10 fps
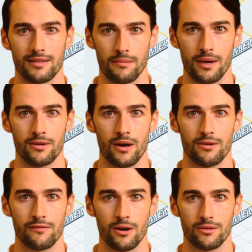Among
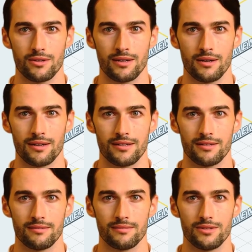other
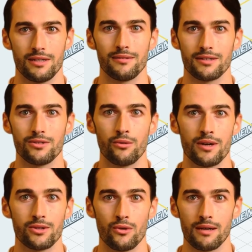vulnerabilities, C V E
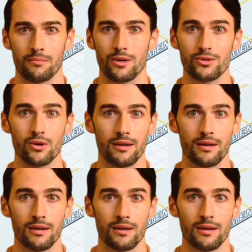twenty twenty-one